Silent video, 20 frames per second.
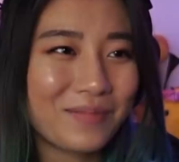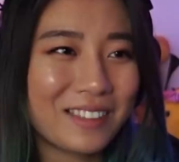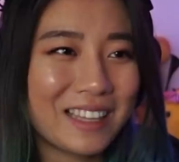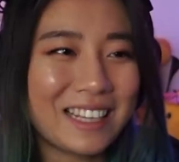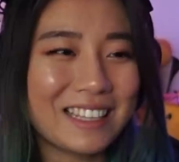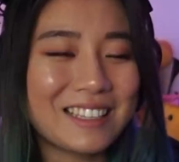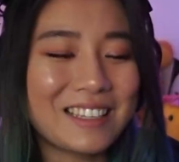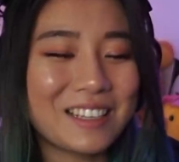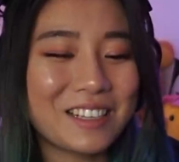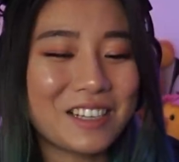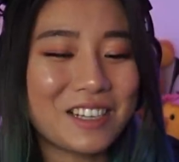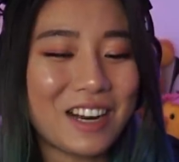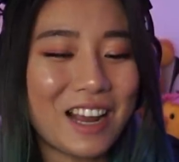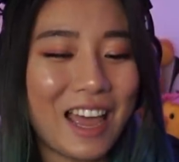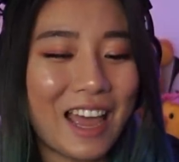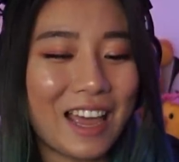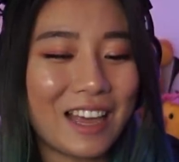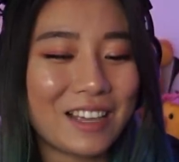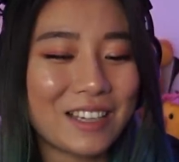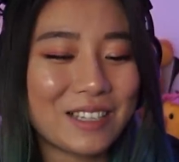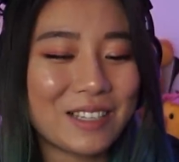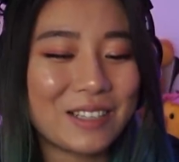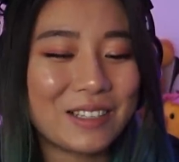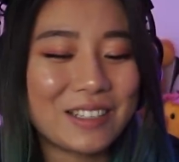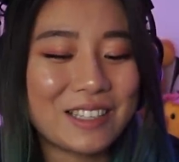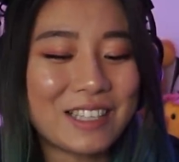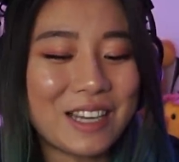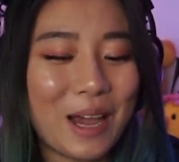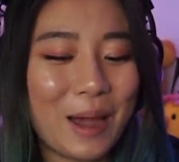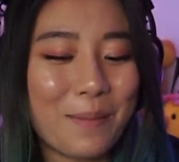That's such a Hazel
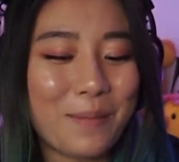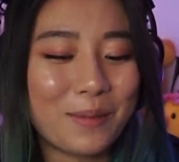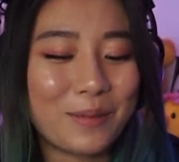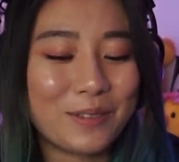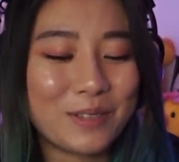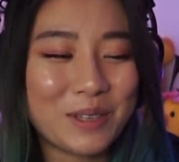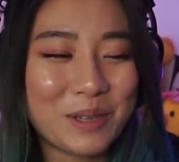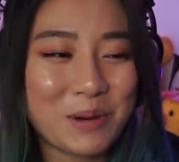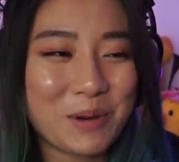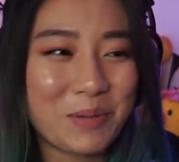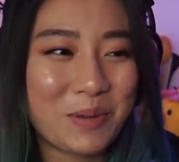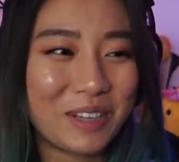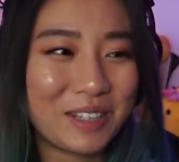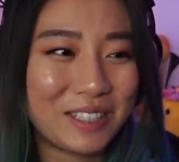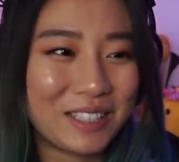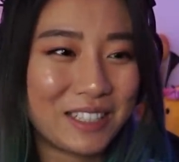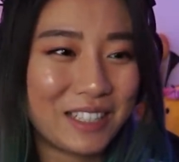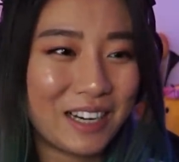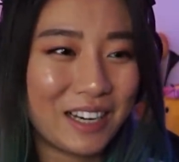type of zoom in.